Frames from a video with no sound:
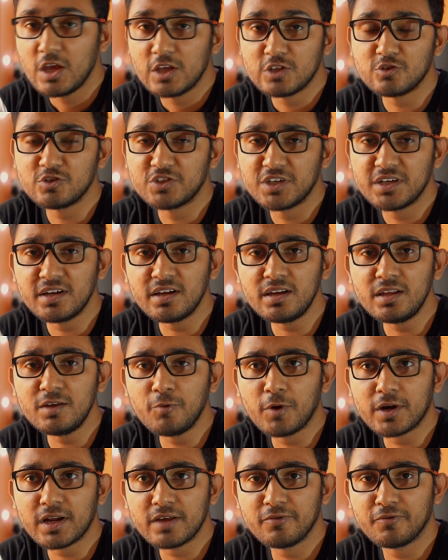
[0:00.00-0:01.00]
So generally
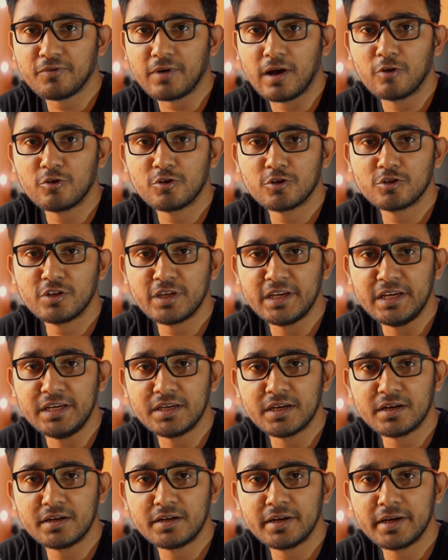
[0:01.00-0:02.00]
what I found on the
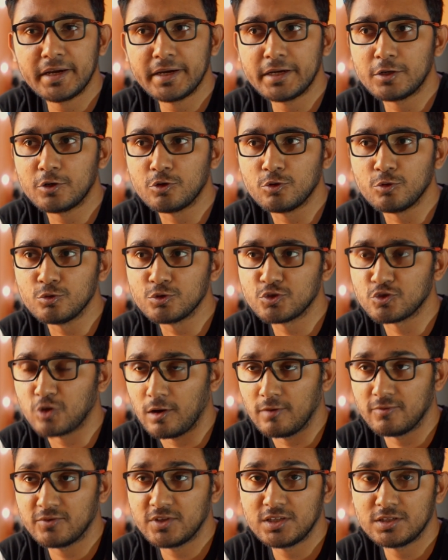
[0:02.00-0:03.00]
internet to
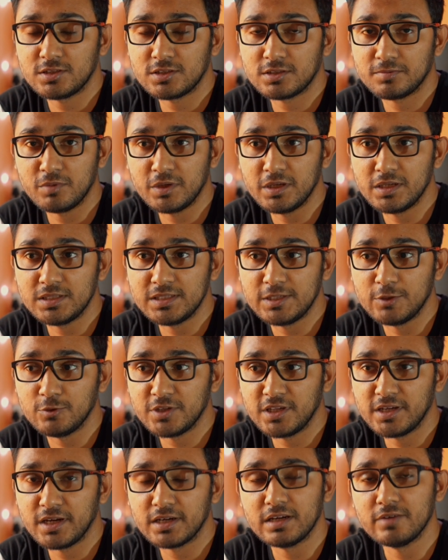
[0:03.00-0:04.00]
solve this is
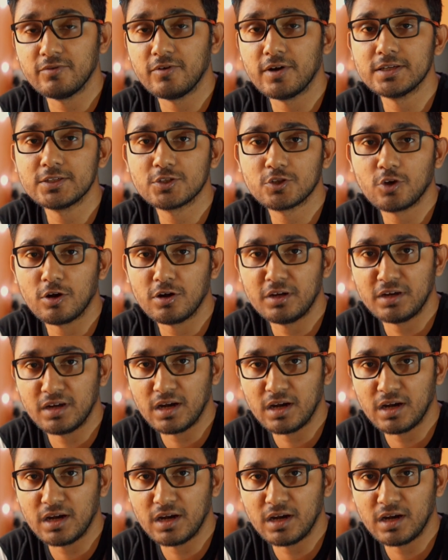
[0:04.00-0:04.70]
using a device called